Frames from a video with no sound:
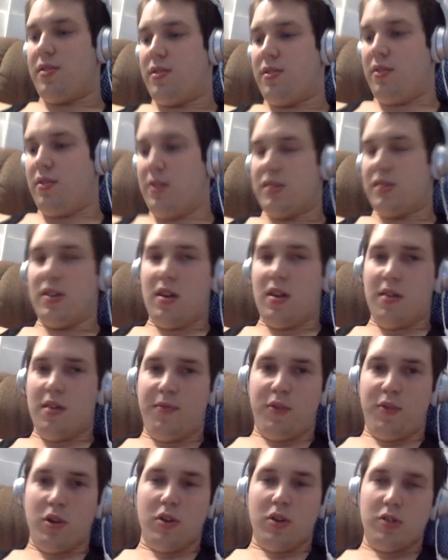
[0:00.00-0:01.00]
is that
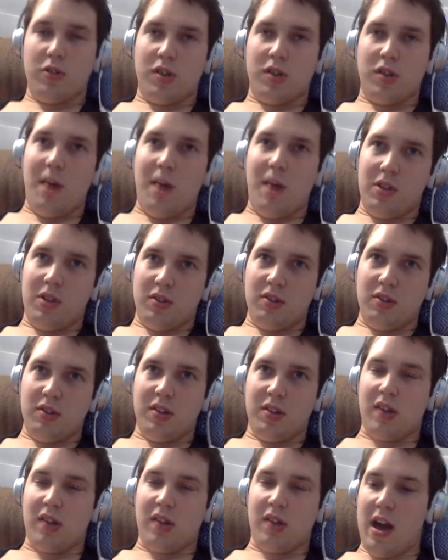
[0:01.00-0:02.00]
for your topics?
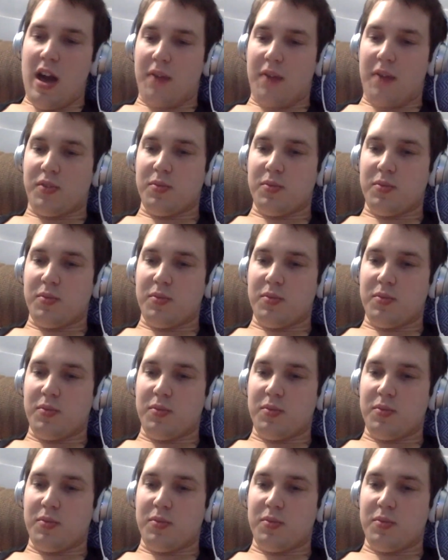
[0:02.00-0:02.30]
Because I have some